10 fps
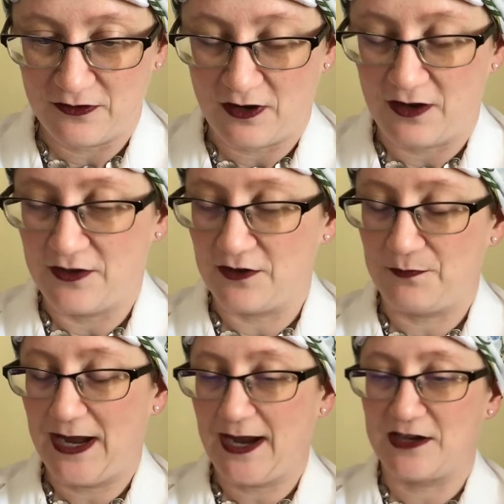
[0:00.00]
on their
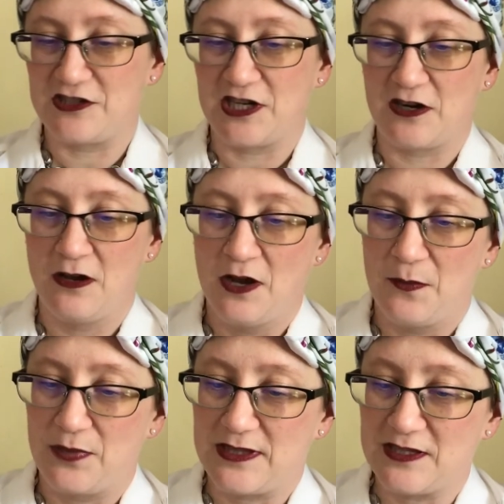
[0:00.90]
packaging,
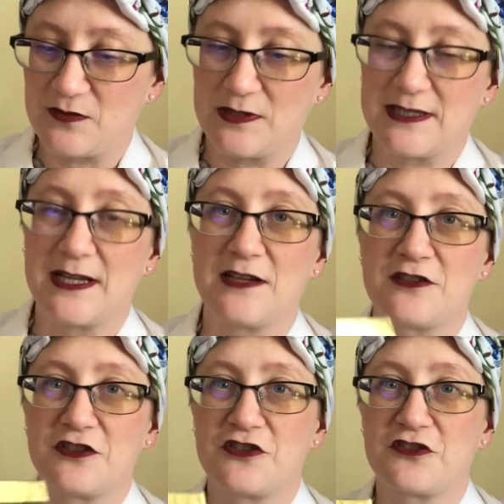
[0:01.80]
but this one says
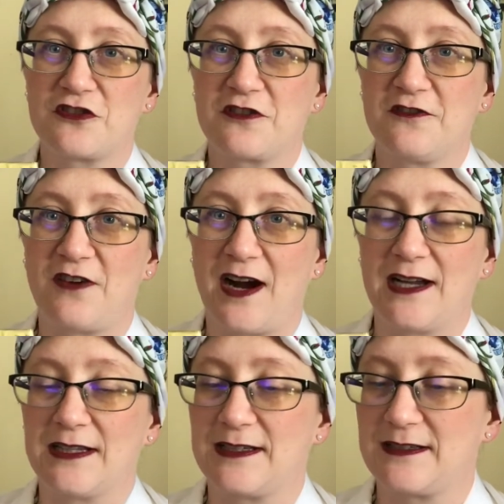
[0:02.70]
Sugar
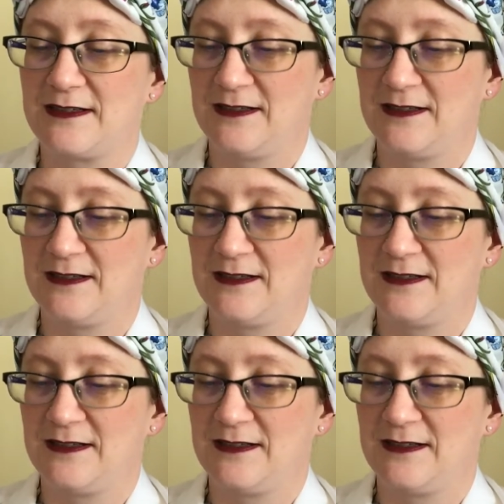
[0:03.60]
Violet.